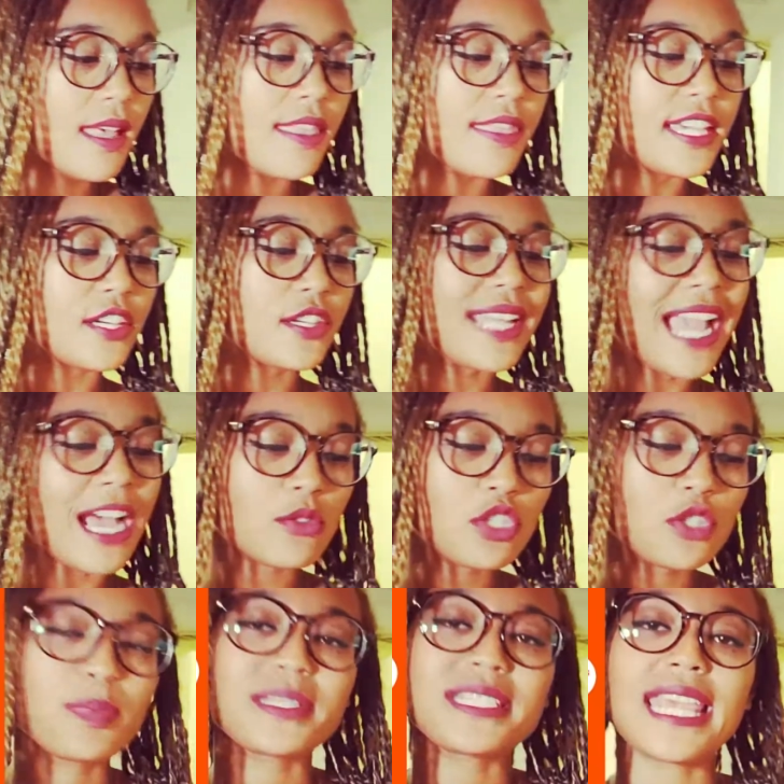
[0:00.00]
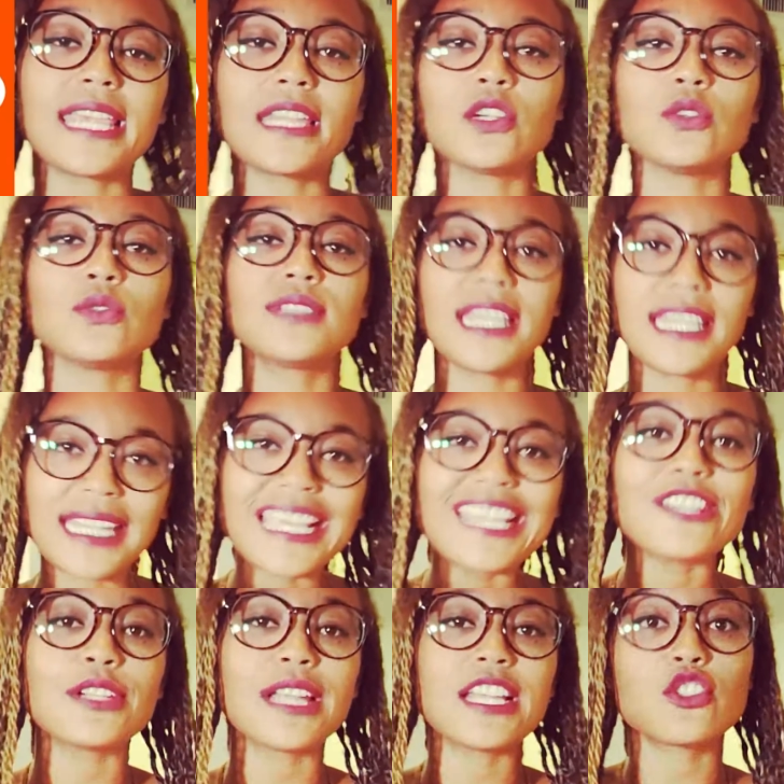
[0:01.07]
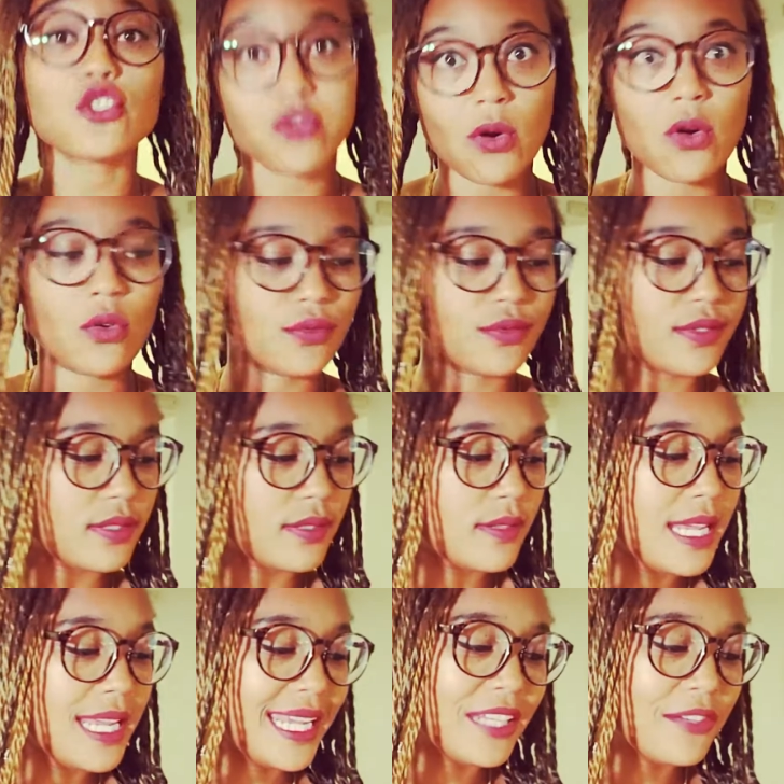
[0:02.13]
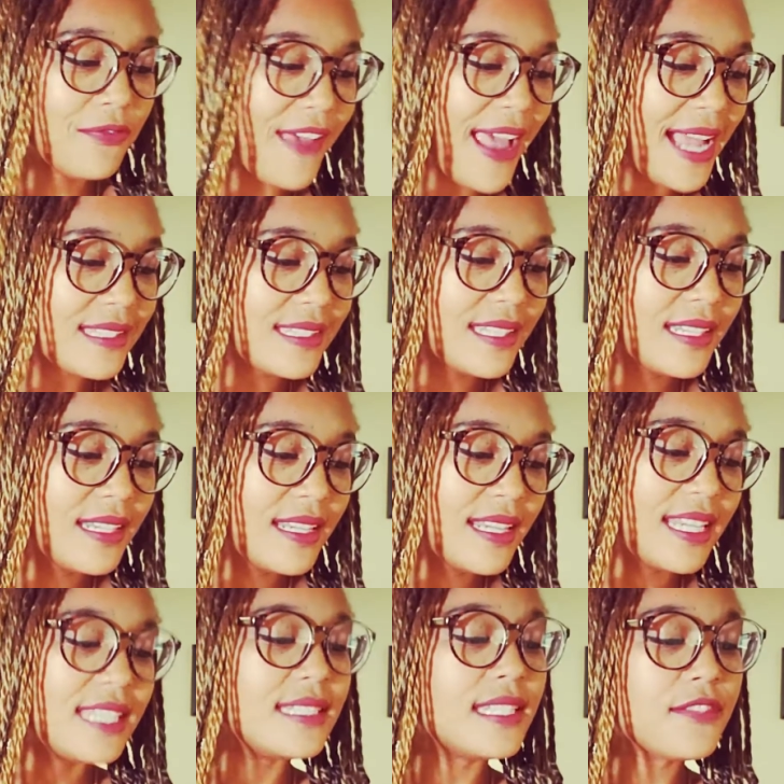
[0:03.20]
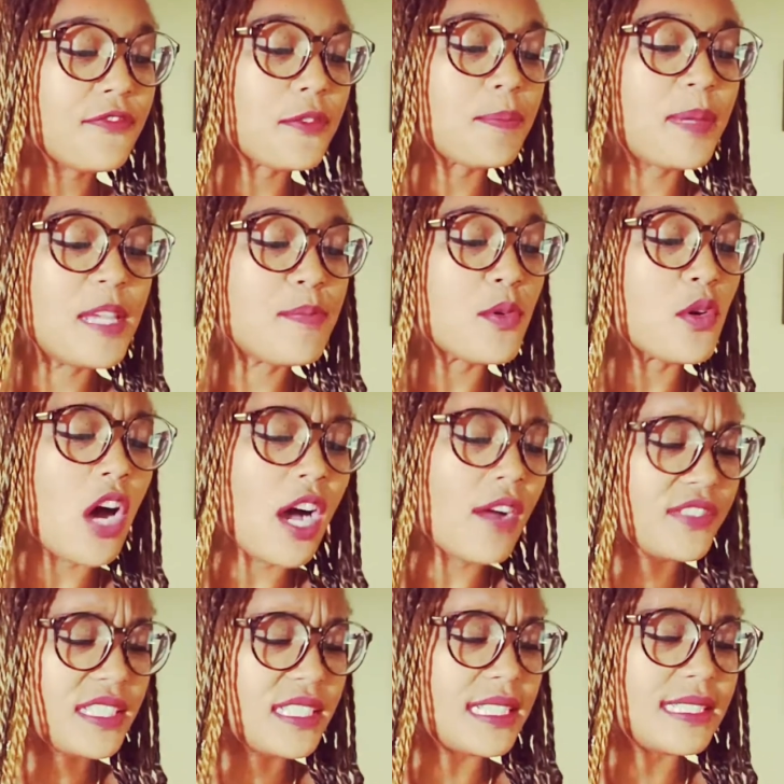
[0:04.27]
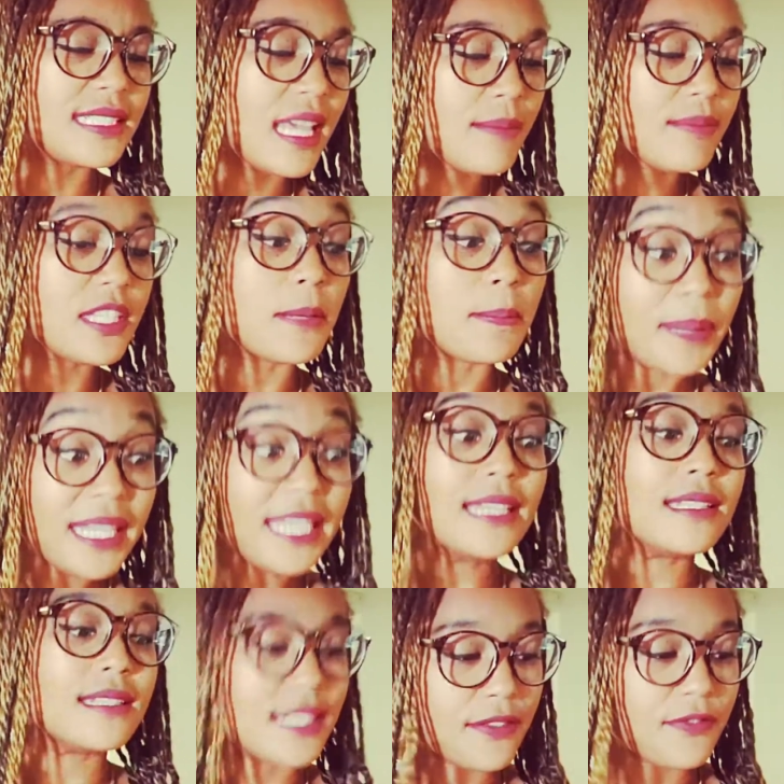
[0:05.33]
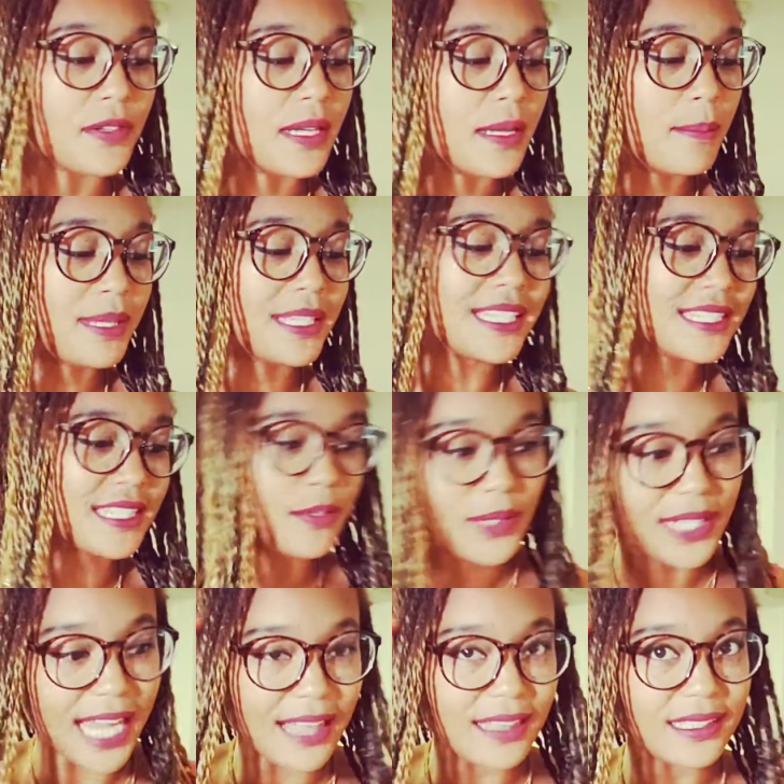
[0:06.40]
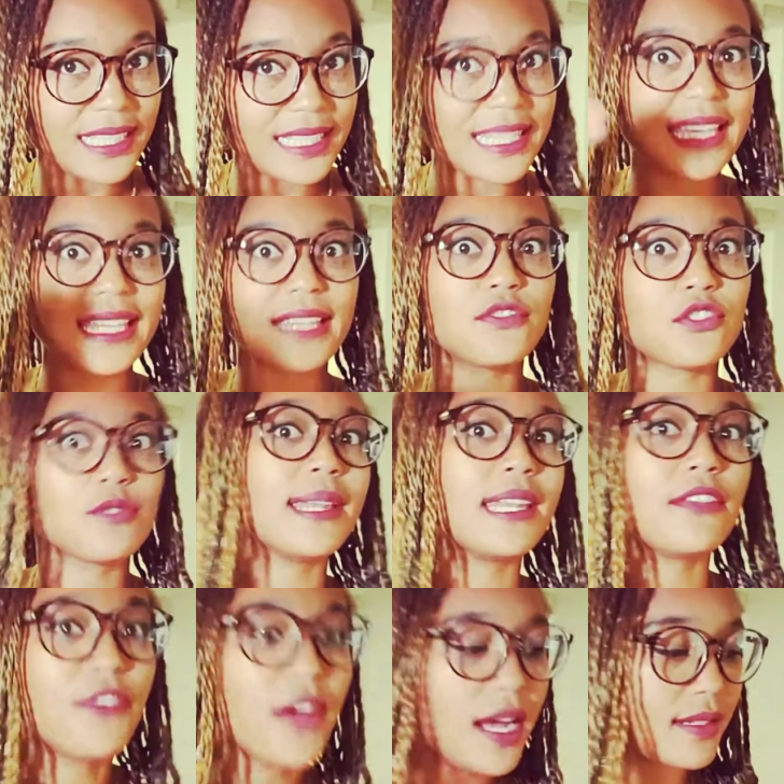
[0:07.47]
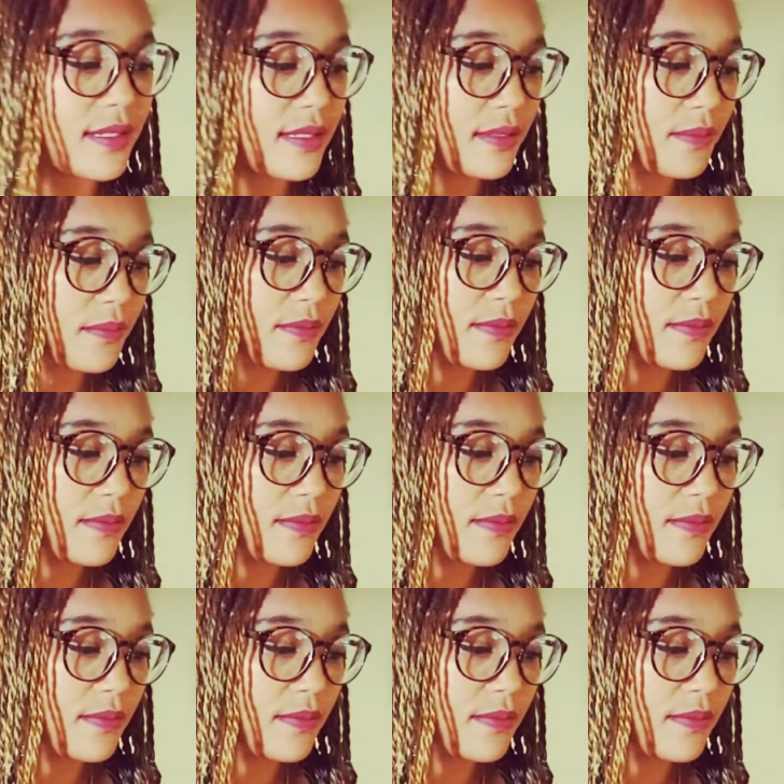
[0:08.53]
They're couch potatoes and internet trolls. In fact, indifferent people often attempt to be indifferent because in reality, they give too many fucks.